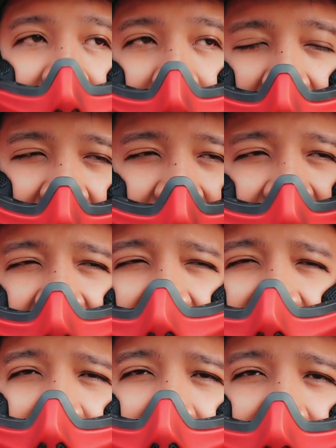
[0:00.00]
But I think
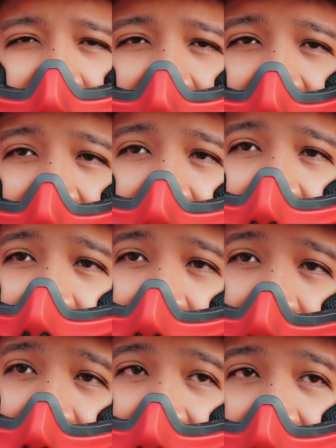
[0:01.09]
after a while you get used to it,
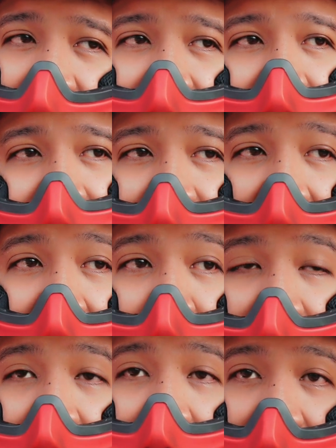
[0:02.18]
but I
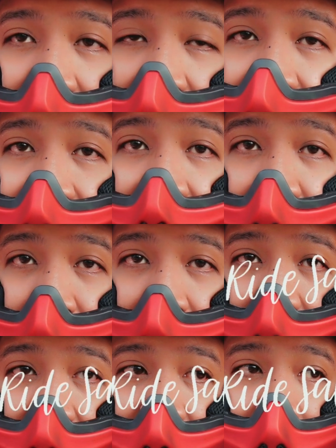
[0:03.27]
feel really safe
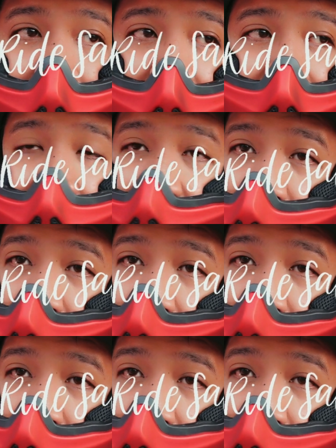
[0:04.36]
in this helmet. That's very